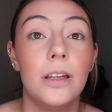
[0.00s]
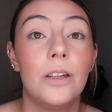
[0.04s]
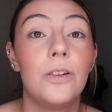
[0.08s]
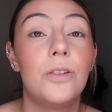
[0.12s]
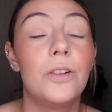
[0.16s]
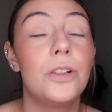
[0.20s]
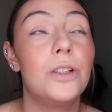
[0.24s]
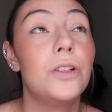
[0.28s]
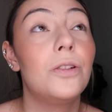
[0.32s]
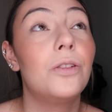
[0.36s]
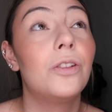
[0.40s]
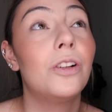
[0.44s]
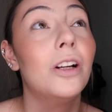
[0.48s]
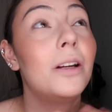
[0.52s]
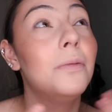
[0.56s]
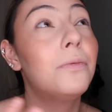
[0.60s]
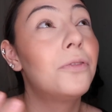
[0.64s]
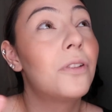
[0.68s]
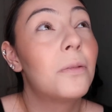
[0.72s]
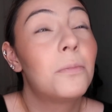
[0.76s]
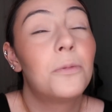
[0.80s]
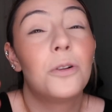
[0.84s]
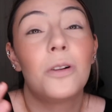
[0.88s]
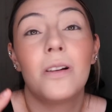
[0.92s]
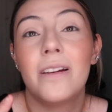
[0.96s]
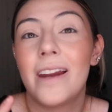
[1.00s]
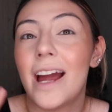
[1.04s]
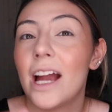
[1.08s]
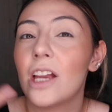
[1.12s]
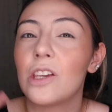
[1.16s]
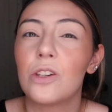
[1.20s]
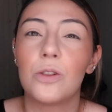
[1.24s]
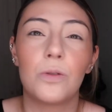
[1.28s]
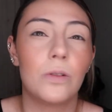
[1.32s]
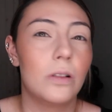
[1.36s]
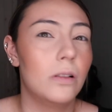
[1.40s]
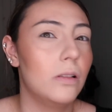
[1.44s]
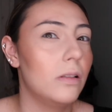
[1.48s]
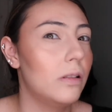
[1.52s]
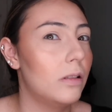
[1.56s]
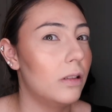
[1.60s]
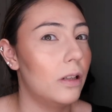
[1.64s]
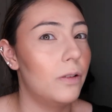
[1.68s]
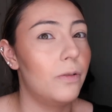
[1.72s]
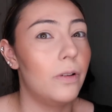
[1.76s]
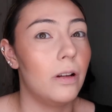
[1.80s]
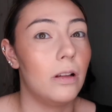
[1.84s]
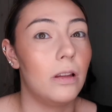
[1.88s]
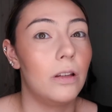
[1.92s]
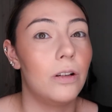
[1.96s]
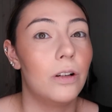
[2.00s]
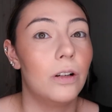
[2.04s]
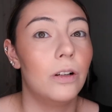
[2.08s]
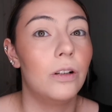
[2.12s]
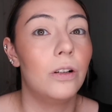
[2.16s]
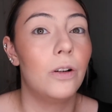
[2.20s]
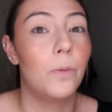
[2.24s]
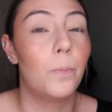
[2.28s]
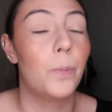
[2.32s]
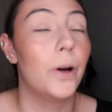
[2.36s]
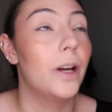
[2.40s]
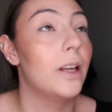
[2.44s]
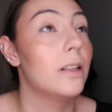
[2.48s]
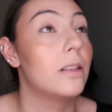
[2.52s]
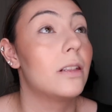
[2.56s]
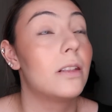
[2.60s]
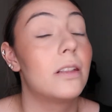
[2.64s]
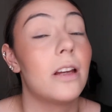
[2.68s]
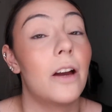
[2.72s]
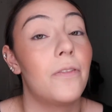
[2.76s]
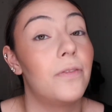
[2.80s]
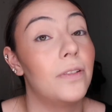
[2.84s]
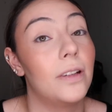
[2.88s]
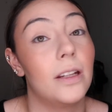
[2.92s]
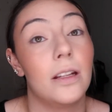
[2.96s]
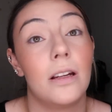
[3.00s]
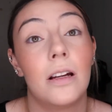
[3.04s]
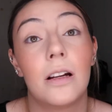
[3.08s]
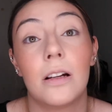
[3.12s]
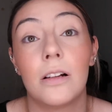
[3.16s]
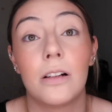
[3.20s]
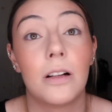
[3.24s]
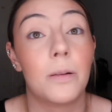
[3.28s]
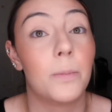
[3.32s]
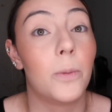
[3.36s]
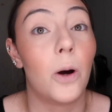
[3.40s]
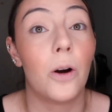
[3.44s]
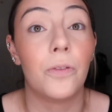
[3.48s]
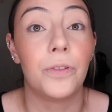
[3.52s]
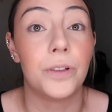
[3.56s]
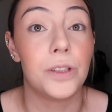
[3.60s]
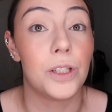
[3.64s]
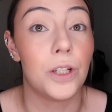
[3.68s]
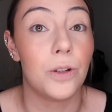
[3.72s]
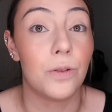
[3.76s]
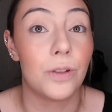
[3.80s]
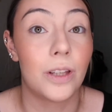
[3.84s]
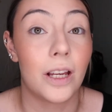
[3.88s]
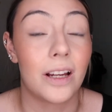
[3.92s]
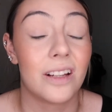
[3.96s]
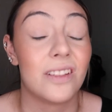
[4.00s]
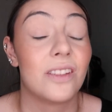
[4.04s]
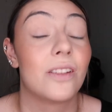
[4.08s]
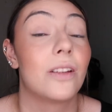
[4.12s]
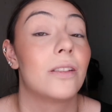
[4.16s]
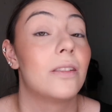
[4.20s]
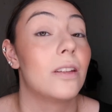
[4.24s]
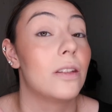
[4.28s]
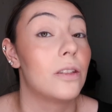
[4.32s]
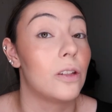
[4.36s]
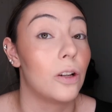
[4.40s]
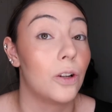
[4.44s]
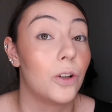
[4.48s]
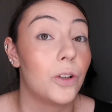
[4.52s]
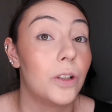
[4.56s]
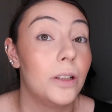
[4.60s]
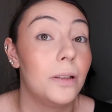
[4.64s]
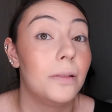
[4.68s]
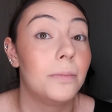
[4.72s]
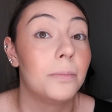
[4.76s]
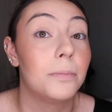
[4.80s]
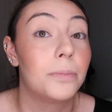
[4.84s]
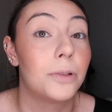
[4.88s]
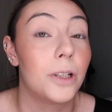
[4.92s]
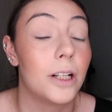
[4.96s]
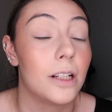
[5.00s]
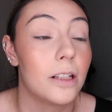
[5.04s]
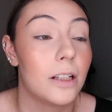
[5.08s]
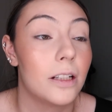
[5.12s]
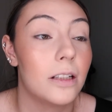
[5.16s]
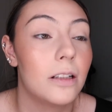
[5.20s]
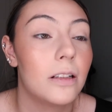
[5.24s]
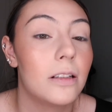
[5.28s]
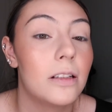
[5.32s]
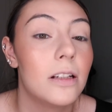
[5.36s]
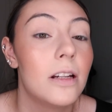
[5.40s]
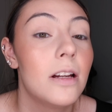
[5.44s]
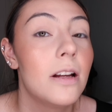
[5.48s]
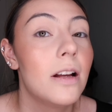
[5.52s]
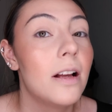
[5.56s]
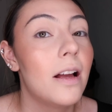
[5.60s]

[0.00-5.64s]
You could do cream for a more natural and glowy look, but it's definitely going to come off in 2 seconds because it's a cream product.